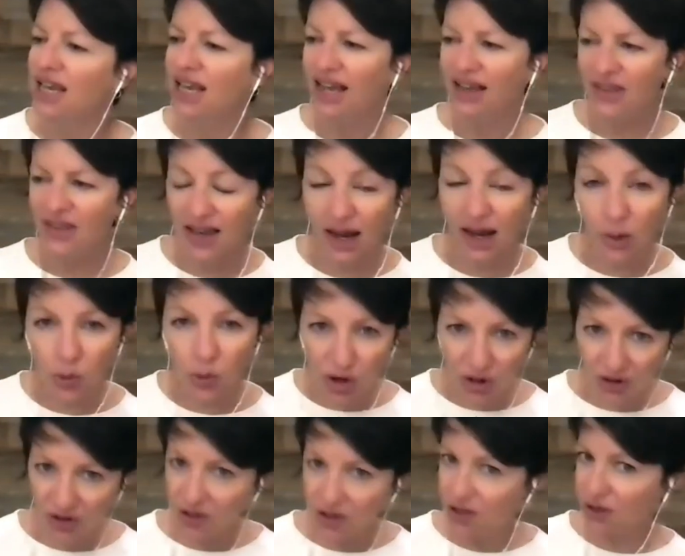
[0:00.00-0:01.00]
and they got
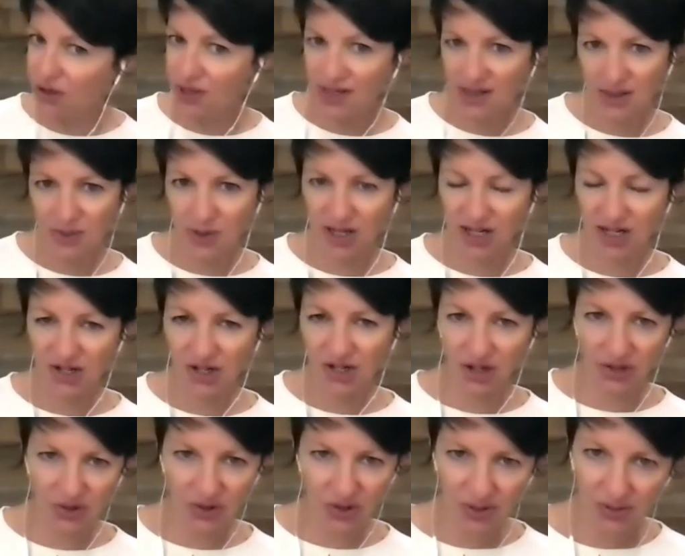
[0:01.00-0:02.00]
really curious about each
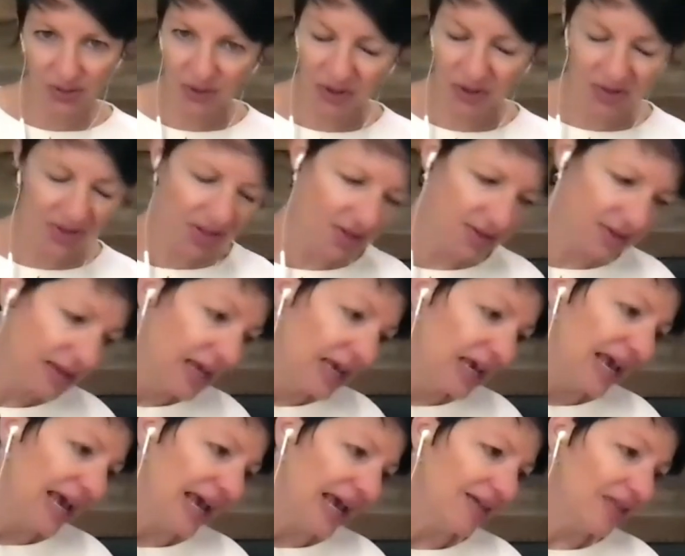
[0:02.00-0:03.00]
other's differences
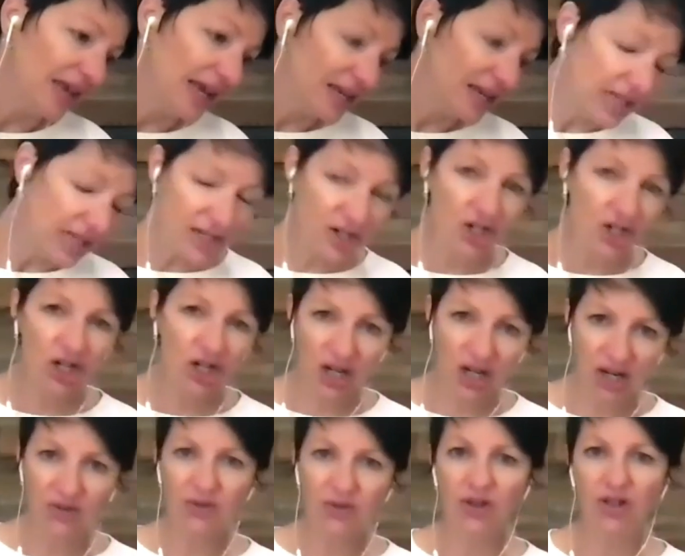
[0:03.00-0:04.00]
and they did
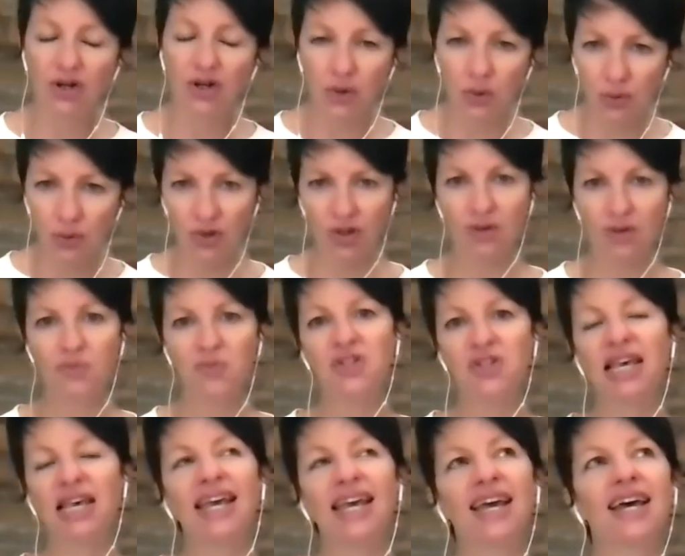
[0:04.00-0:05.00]
shift the norms
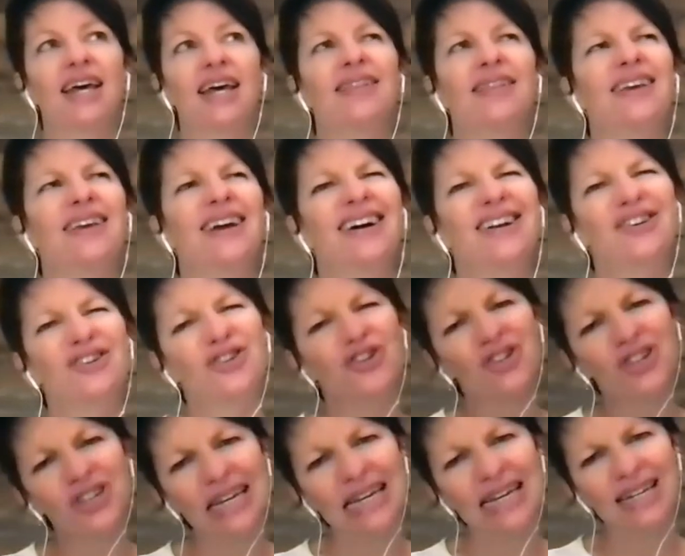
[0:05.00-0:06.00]
and the
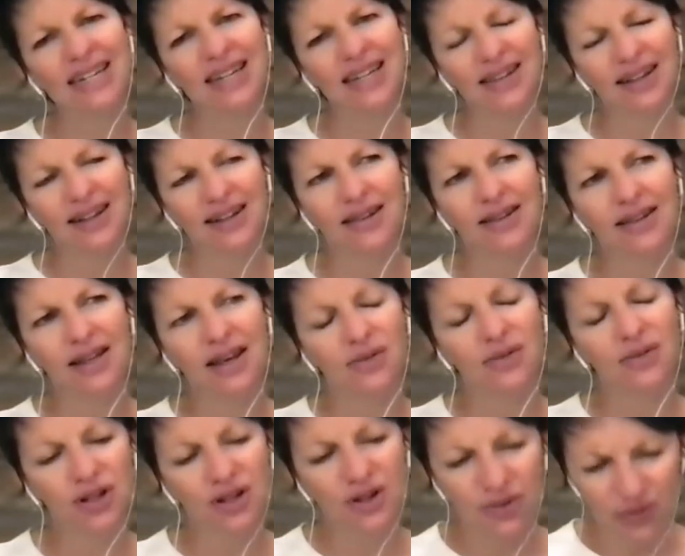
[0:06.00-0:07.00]
understanding like the
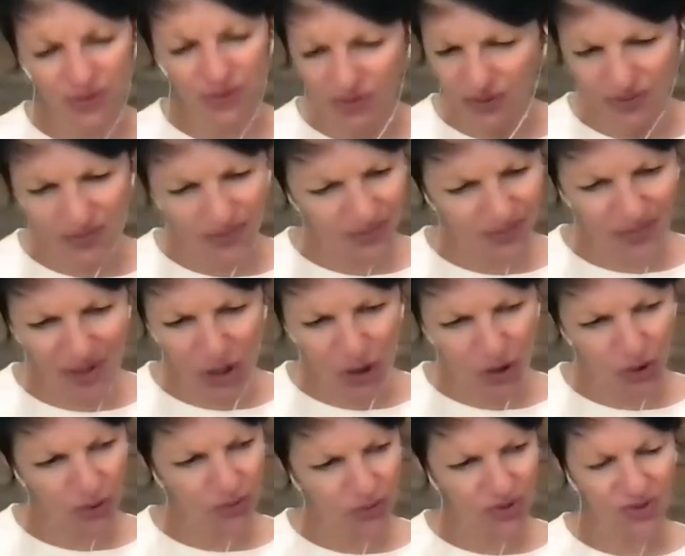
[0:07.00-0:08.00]
level of you
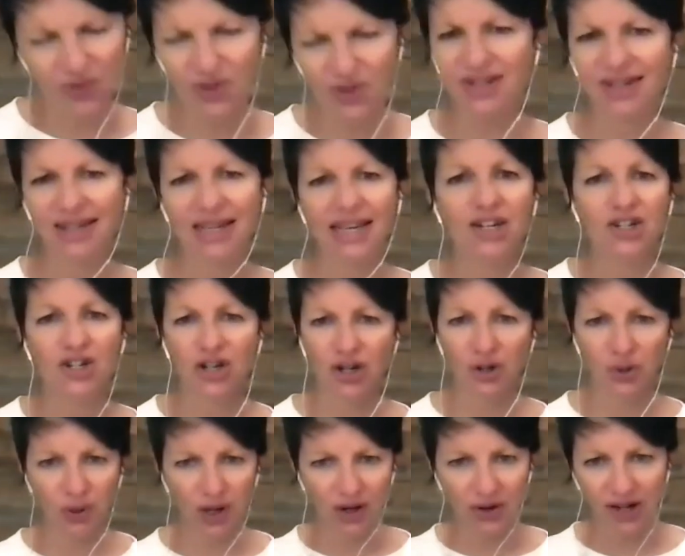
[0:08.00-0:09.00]
know sophistication
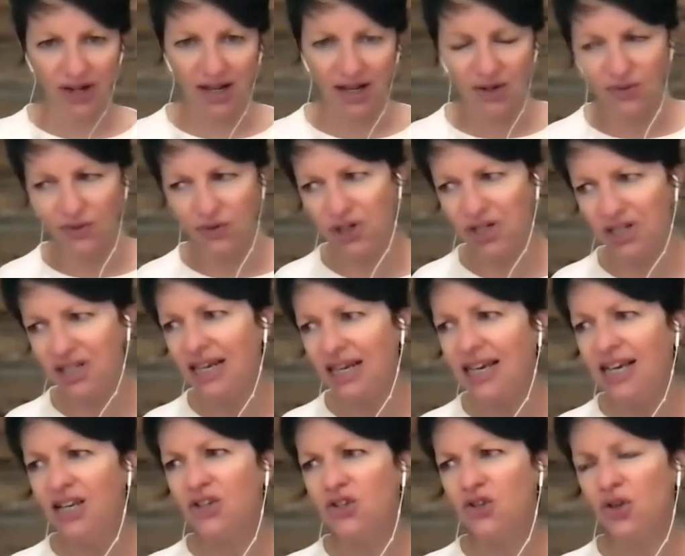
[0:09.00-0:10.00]
around conflict
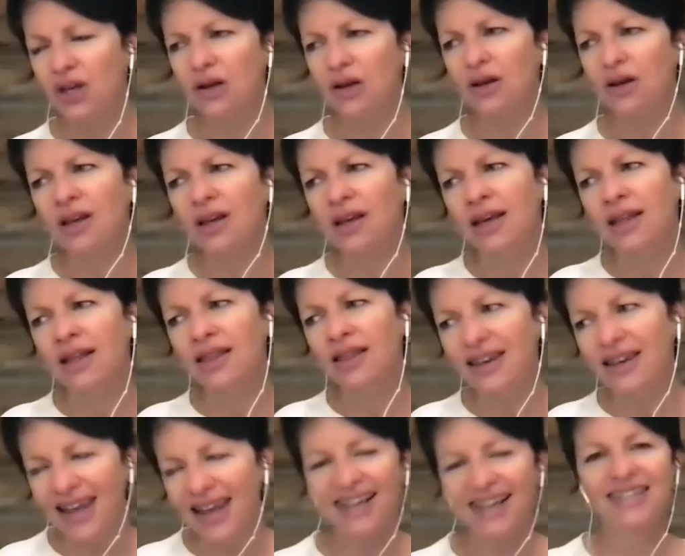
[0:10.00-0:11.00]
so that the
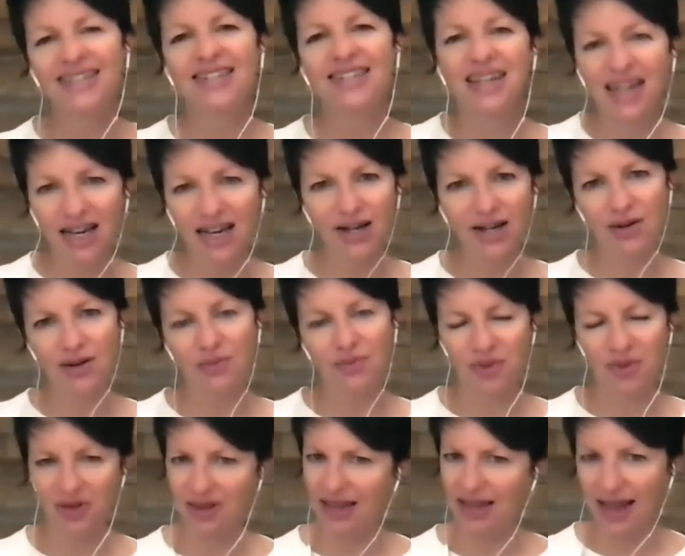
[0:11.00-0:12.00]
next time
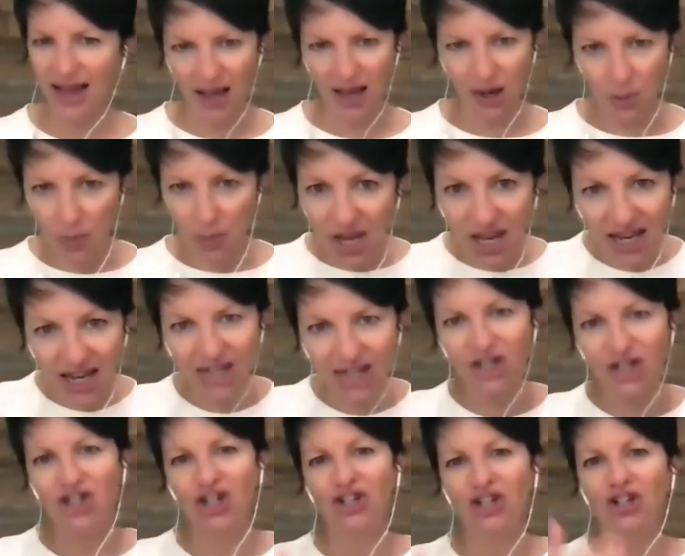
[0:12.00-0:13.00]
they had a big
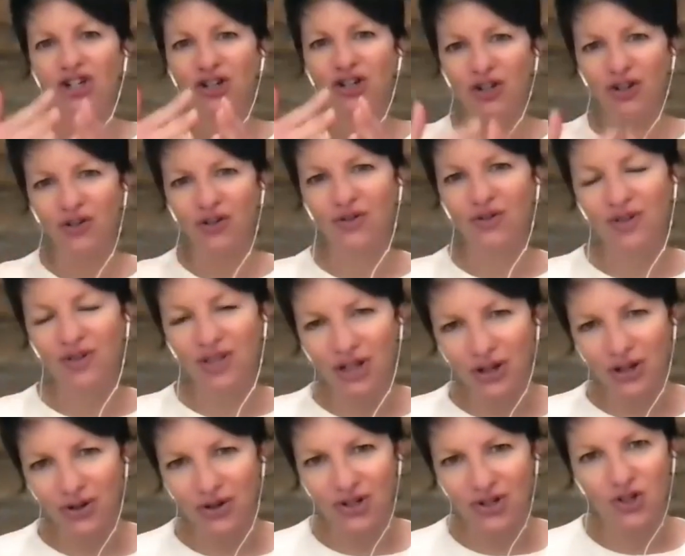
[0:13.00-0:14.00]
internal you
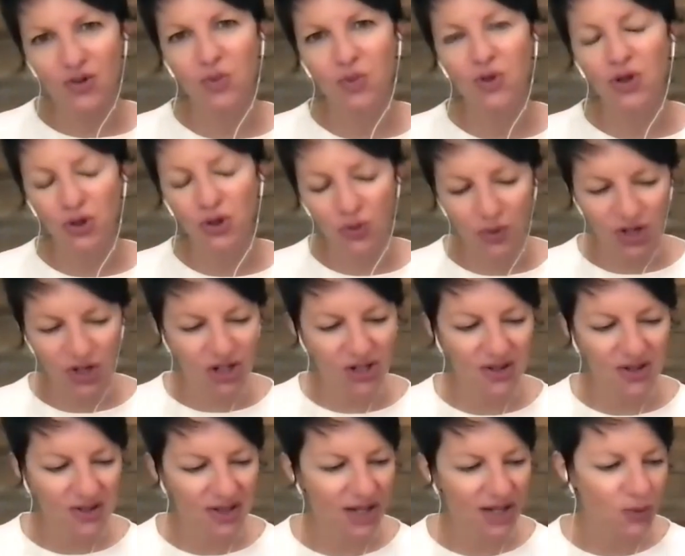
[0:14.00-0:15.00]
know dispute which in
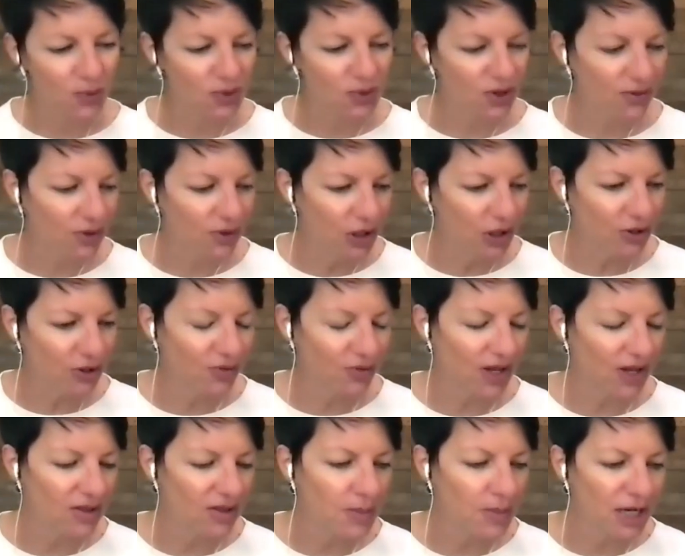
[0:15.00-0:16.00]
this case was over
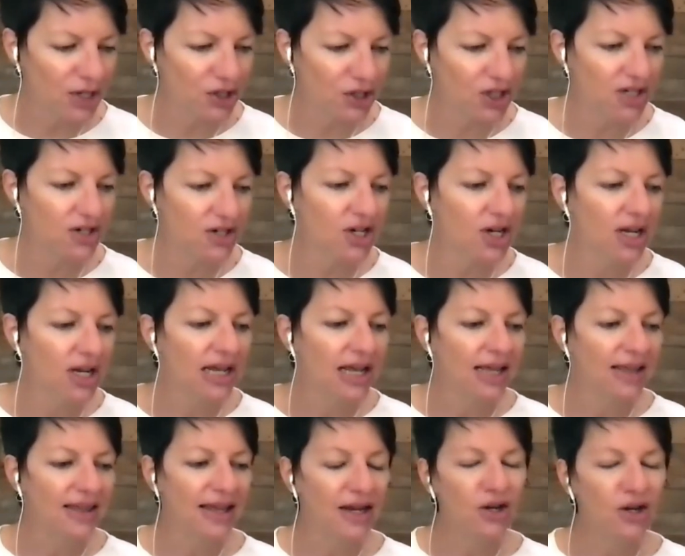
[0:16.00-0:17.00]
interfaith marriage
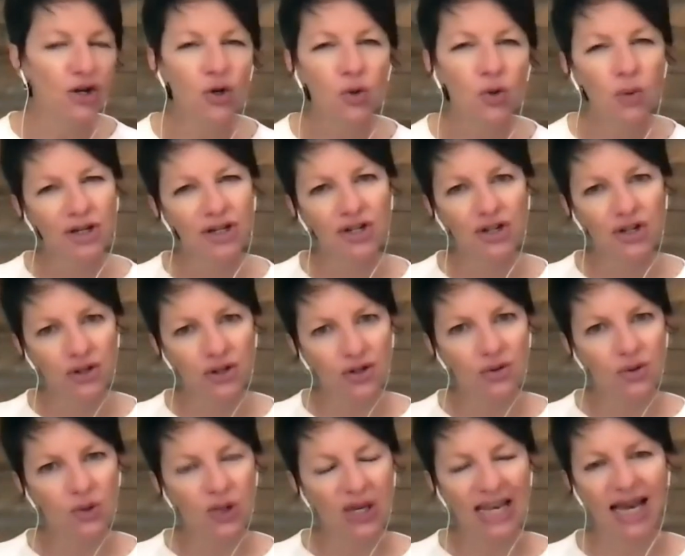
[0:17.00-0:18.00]
they knew what to
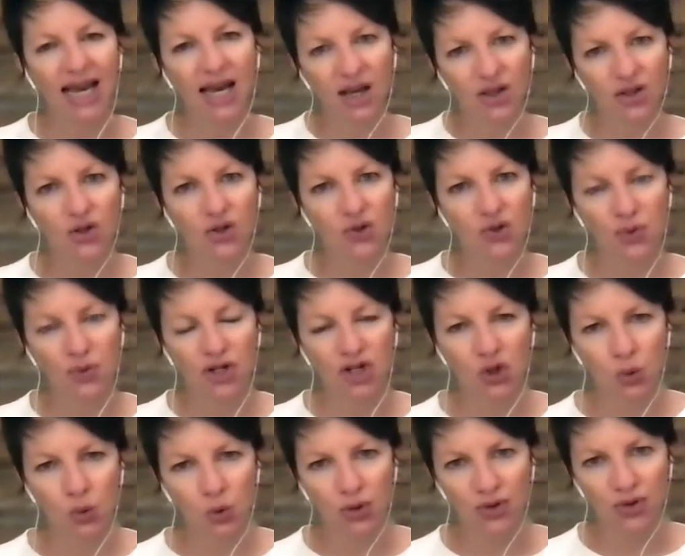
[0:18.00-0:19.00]
do they had those
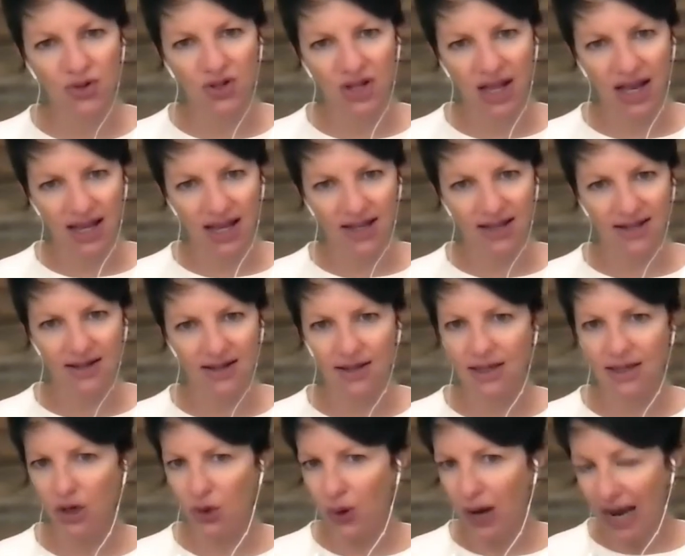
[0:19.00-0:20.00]
rituals and
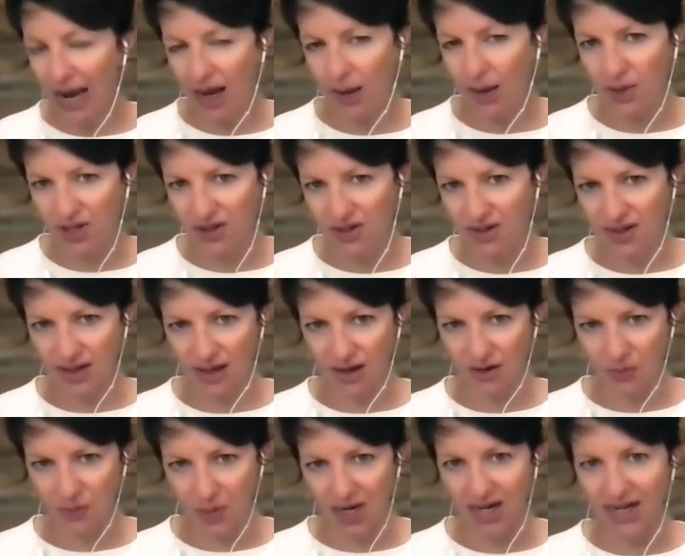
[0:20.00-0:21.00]
you know habits
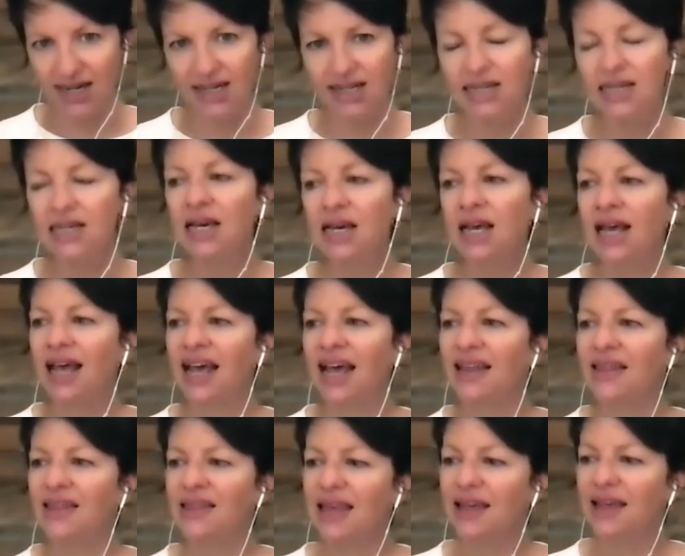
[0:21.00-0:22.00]
of mind
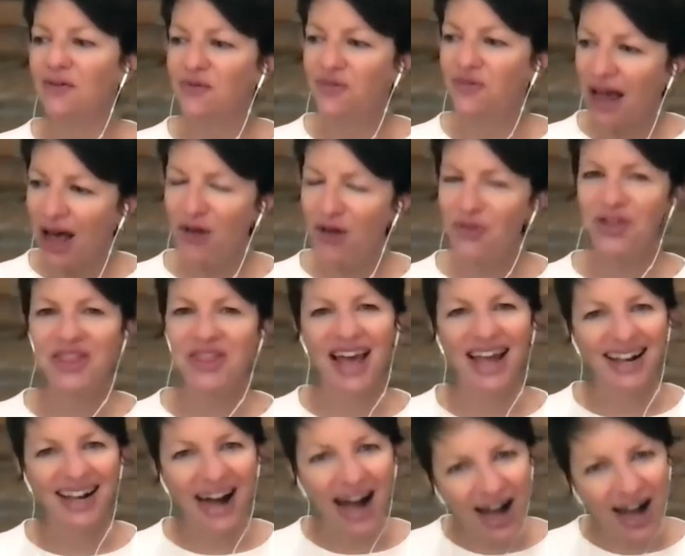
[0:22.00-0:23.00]
and they found that
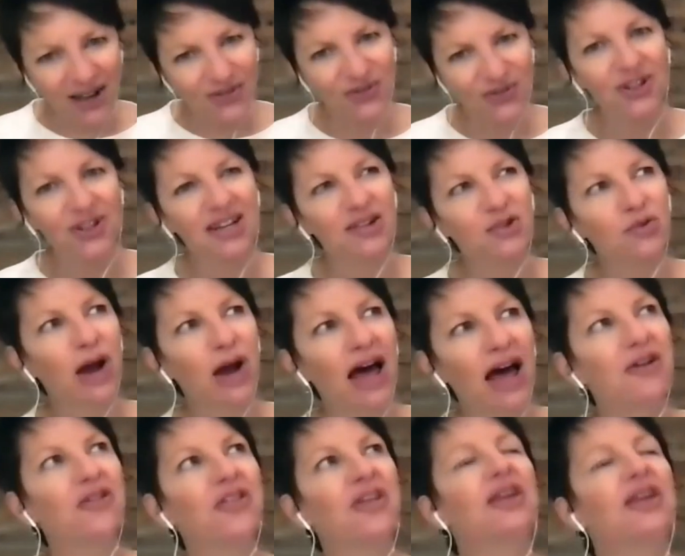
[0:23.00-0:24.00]
that conflict
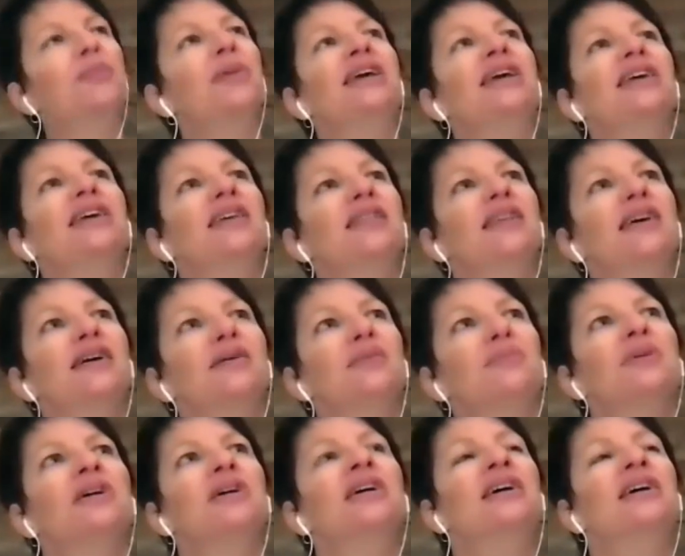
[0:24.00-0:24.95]
rather than making them